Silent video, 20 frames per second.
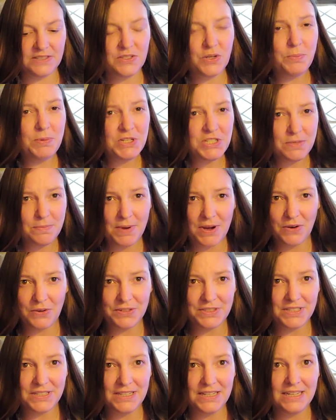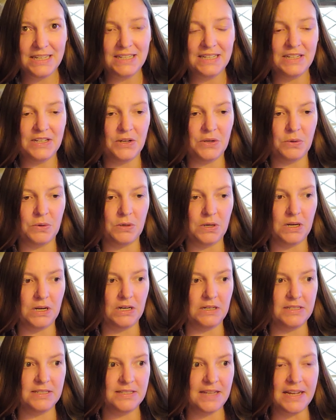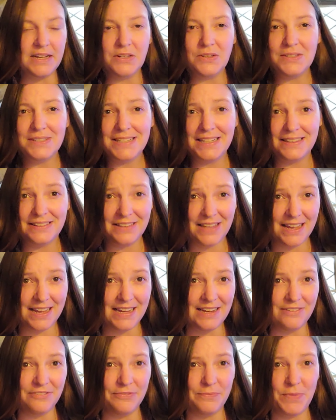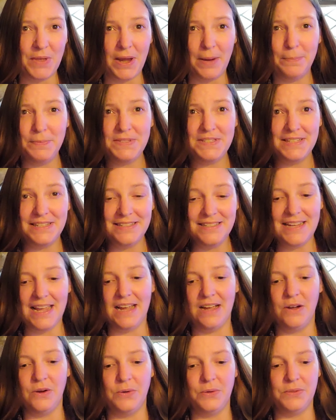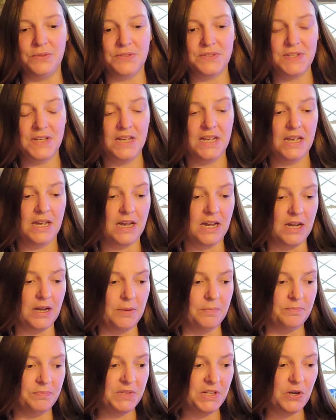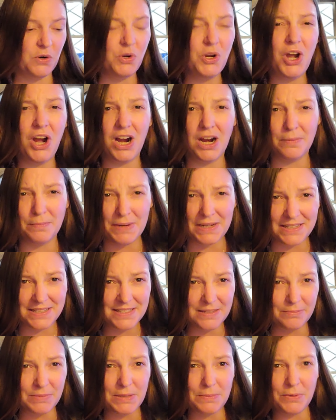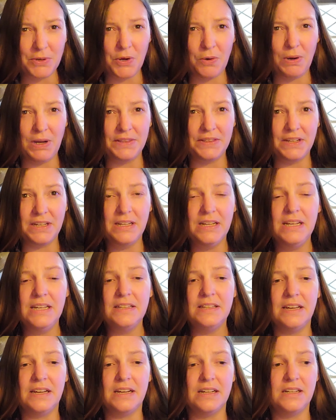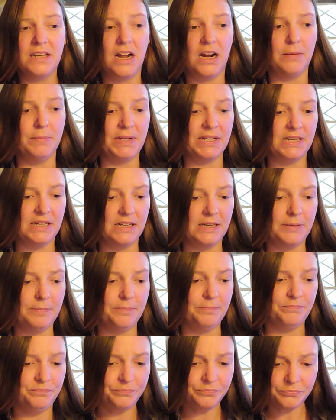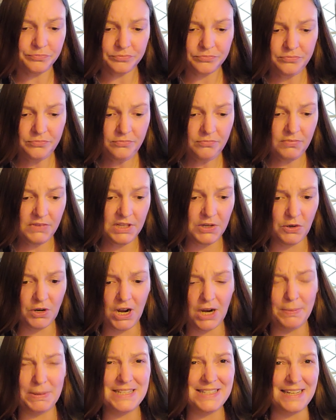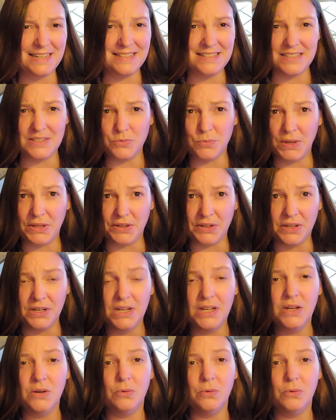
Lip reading: much about, you know, our cycles in life, the ups and downs, you know, karma. Some people go on the karmic, karmic senses, whether